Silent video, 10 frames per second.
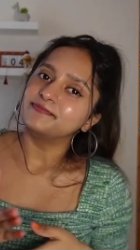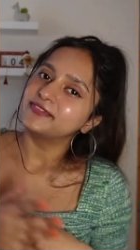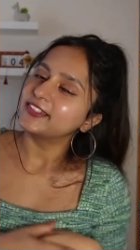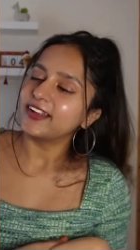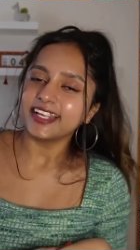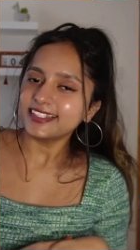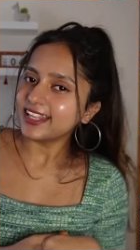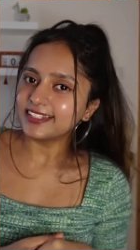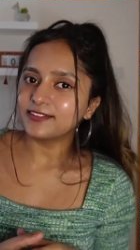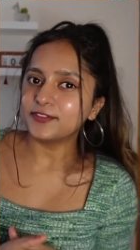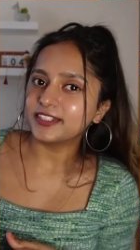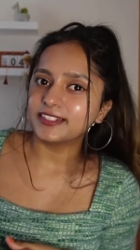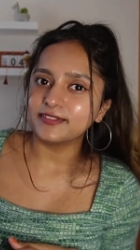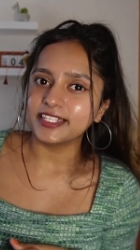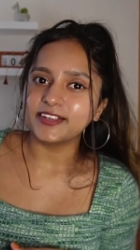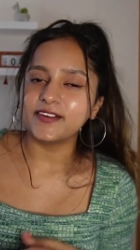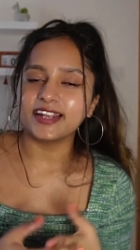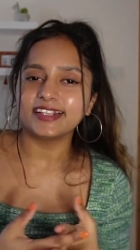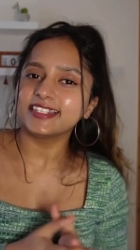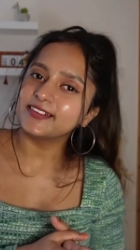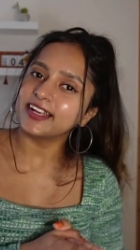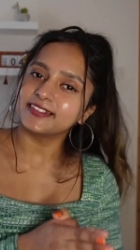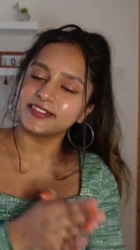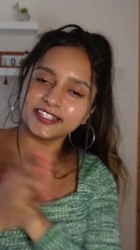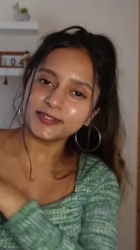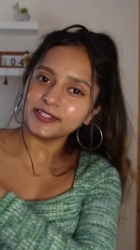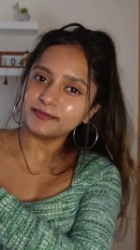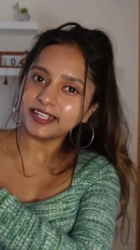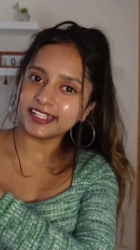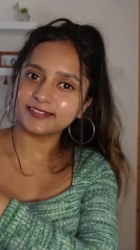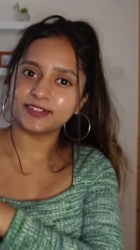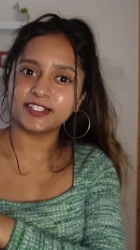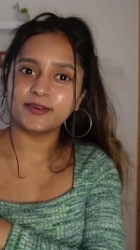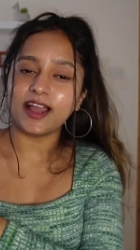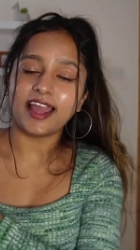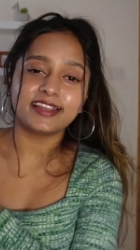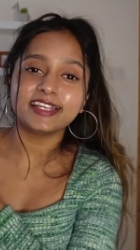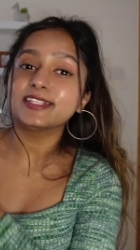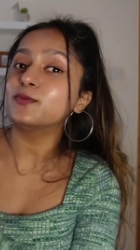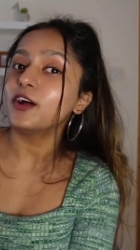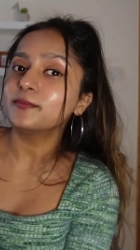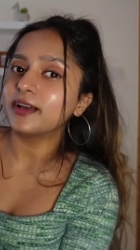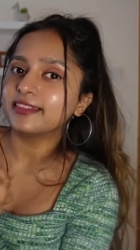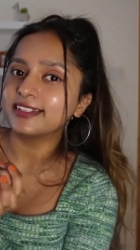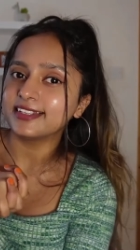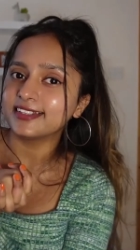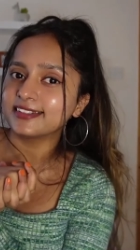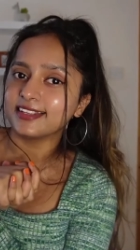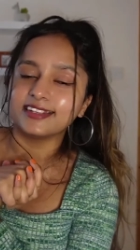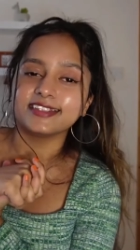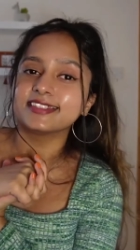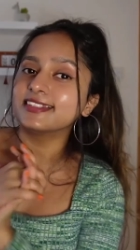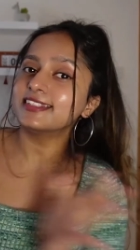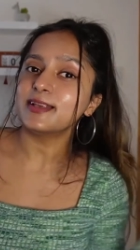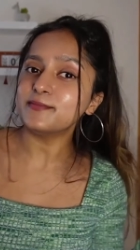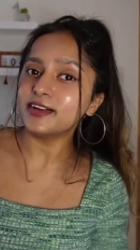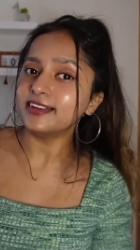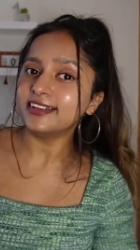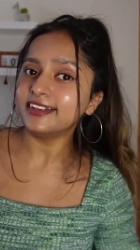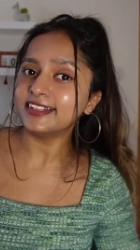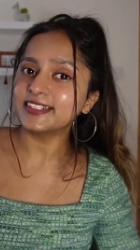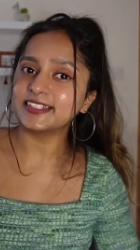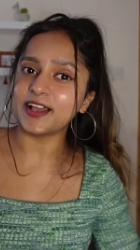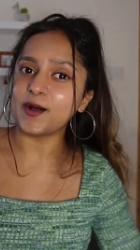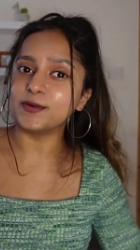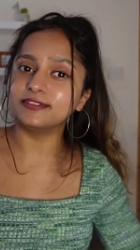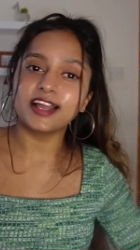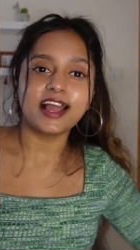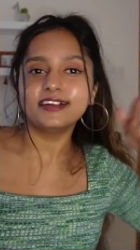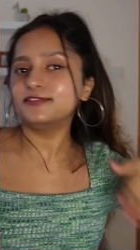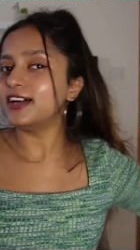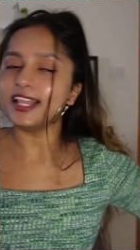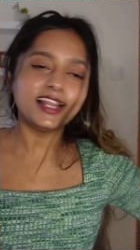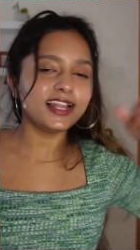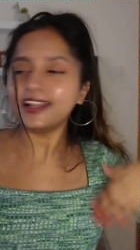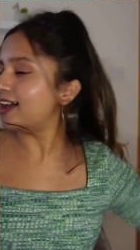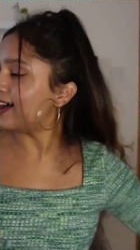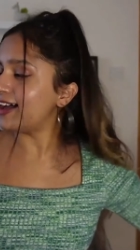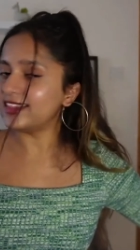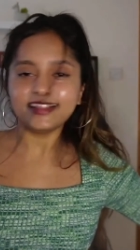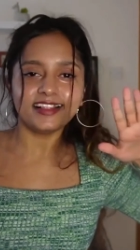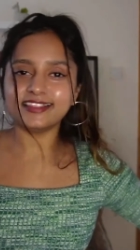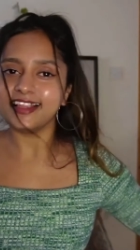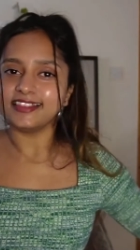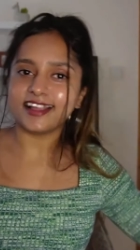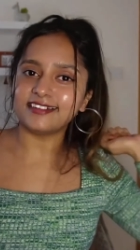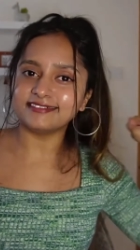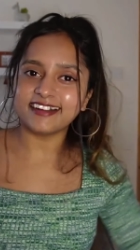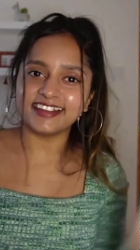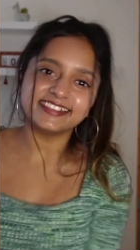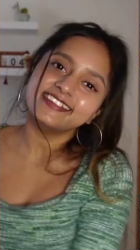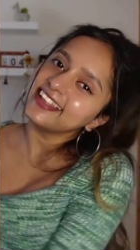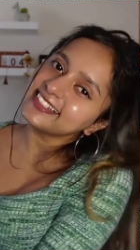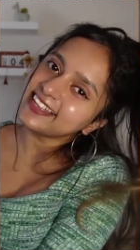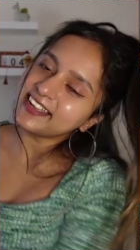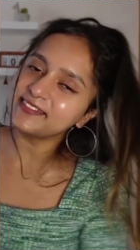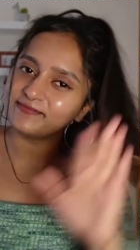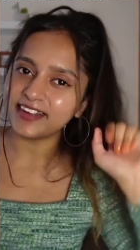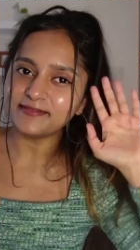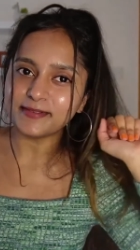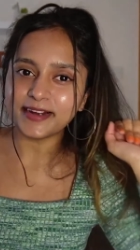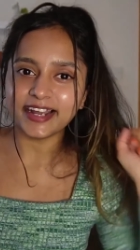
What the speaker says: So I guess that's it for this video, and I'll see you guys very soon in my next video. And guess what month it is? It is December. So fa la la la la la la la. Until next time, bye bye